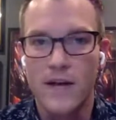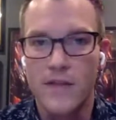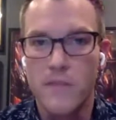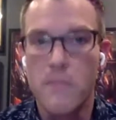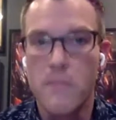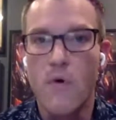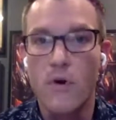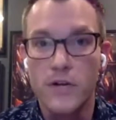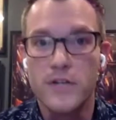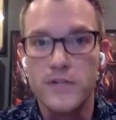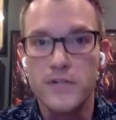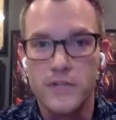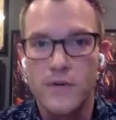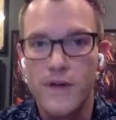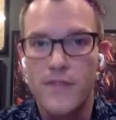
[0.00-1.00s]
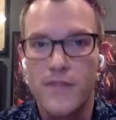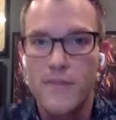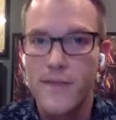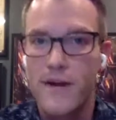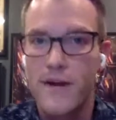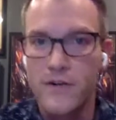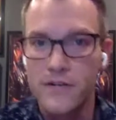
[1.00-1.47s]
And the more you do it, the
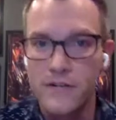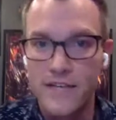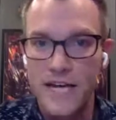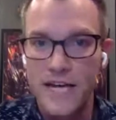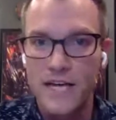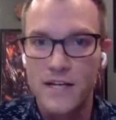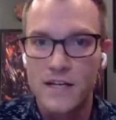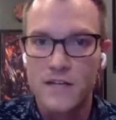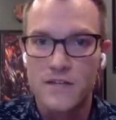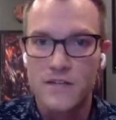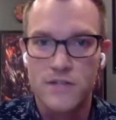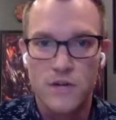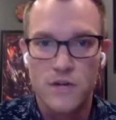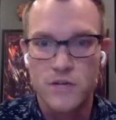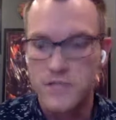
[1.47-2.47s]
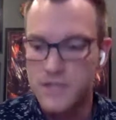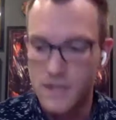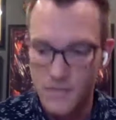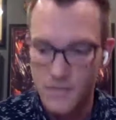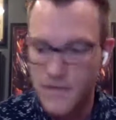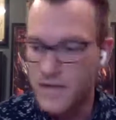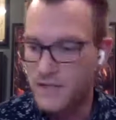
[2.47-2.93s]
better you get. So just
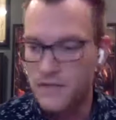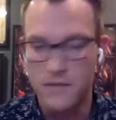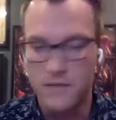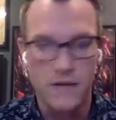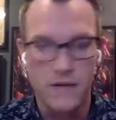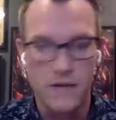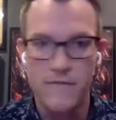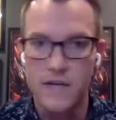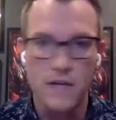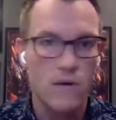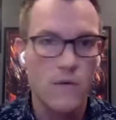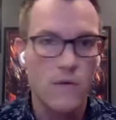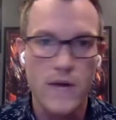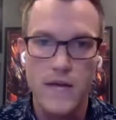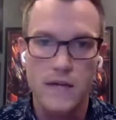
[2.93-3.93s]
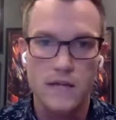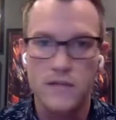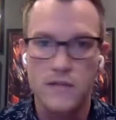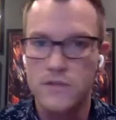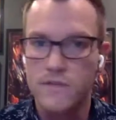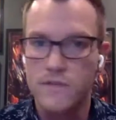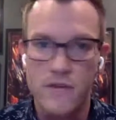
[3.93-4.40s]
commit to doing a video a week,
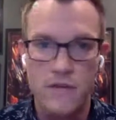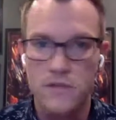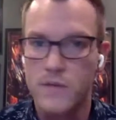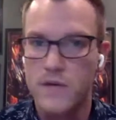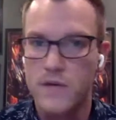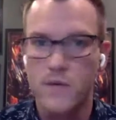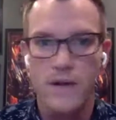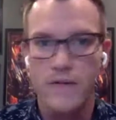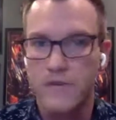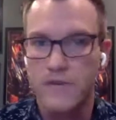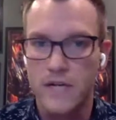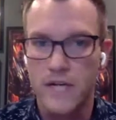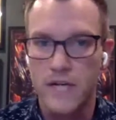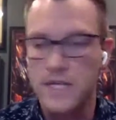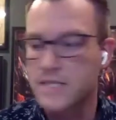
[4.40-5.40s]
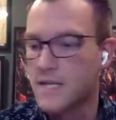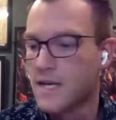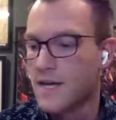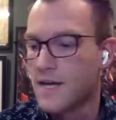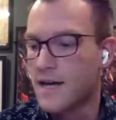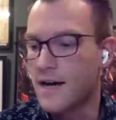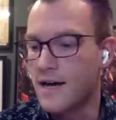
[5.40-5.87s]
two videos a week, whatever it is,
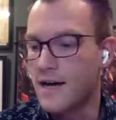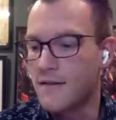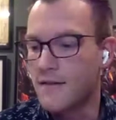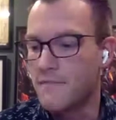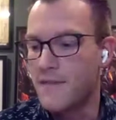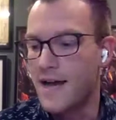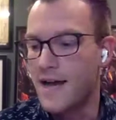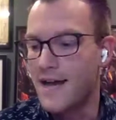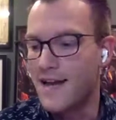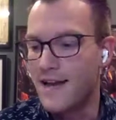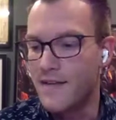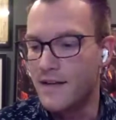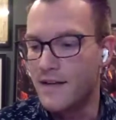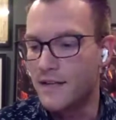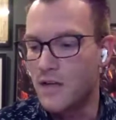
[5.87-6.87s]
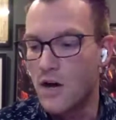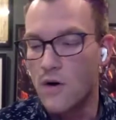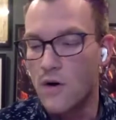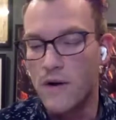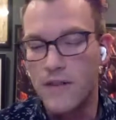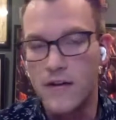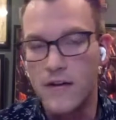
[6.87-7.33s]
um, and, and, then
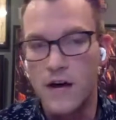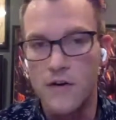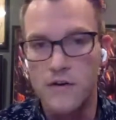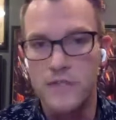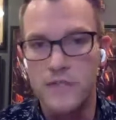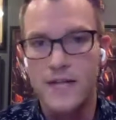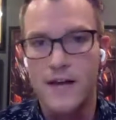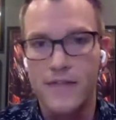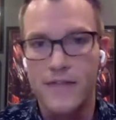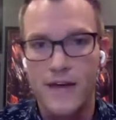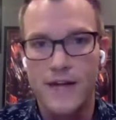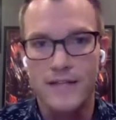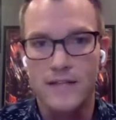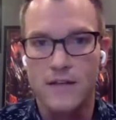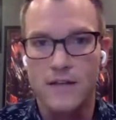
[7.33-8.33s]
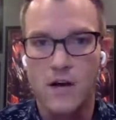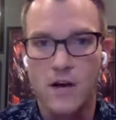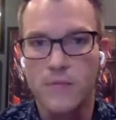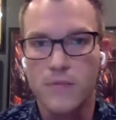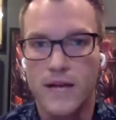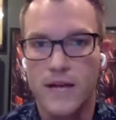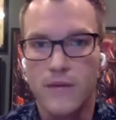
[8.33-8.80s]
go. And then understand that it's a
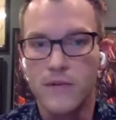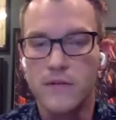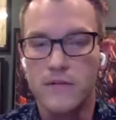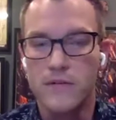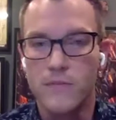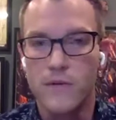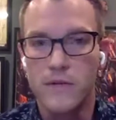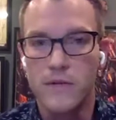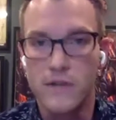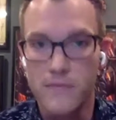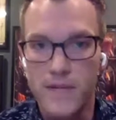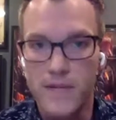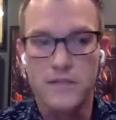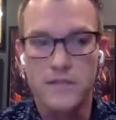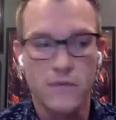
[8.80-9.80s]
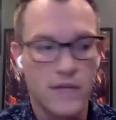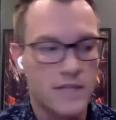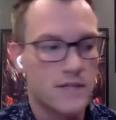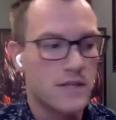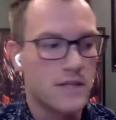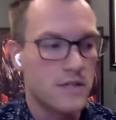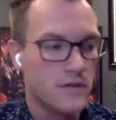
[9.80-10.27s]
long play. When you when you commit to it,
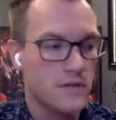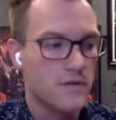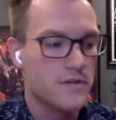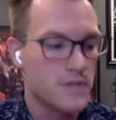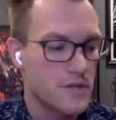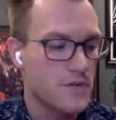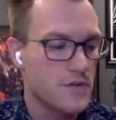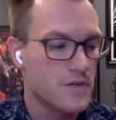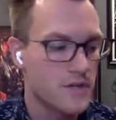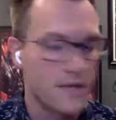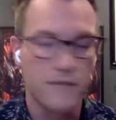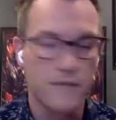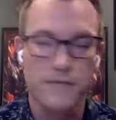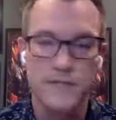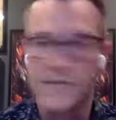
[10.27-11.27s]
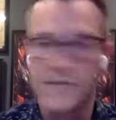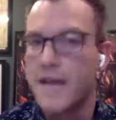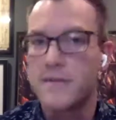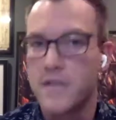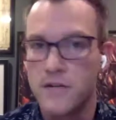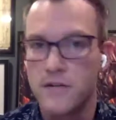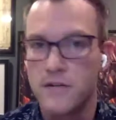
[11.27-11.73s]
it's a huge, huge thing. It's a
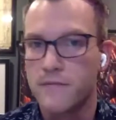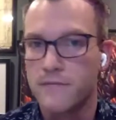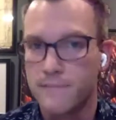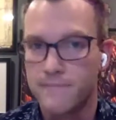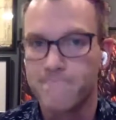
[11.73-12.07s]
game changer.